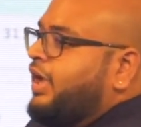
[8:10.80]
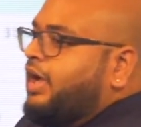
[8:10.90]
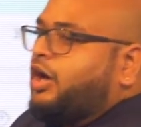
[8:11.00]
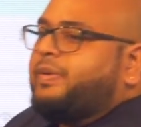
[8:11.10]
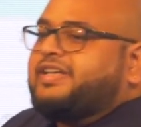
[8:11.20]

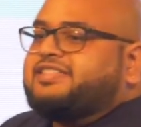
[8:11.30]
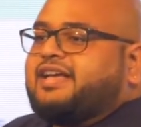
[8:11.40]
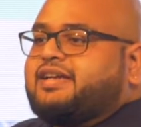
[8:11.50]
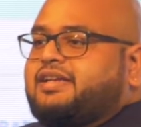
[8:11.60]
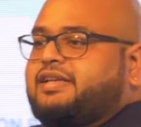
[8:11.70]
how
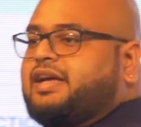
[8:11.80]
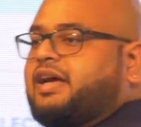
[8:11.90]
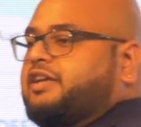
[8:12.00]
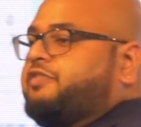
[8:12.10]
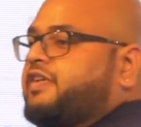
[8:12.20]
exactly
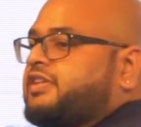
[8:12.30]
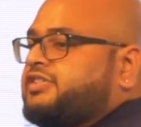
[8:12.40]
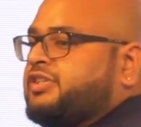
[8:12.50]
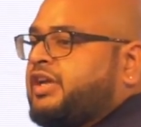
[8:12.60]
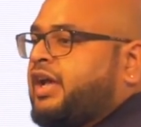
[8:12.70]
our
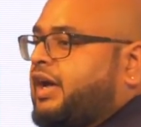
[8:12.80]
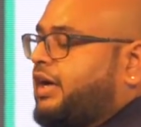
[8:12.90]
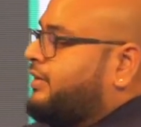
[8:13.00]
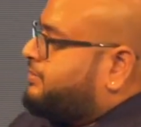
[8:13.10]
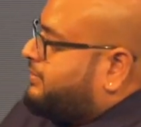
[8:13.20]
efforts
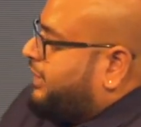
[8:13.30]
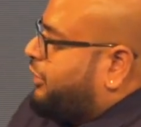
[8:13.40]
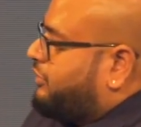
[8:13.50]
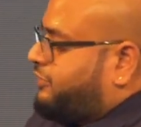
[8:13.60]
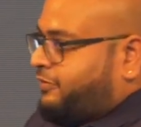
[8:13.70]
are kind
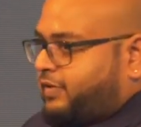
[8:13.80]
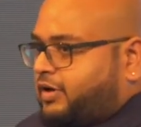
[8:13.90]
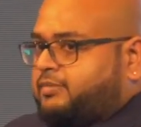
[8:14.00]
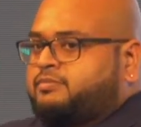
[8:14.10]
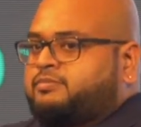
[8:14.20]
of,
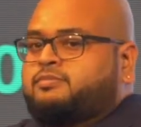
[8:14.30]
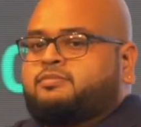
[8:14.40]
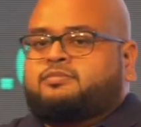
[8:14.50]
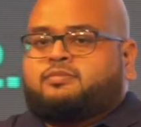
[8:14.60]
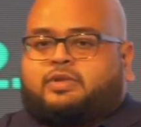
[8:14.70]

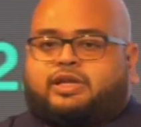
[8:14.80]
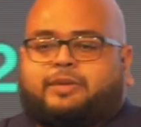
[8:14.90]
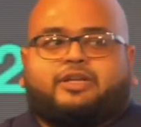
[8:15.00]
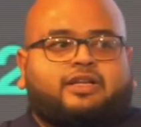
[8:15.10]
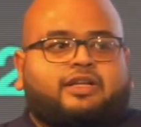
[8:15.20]
we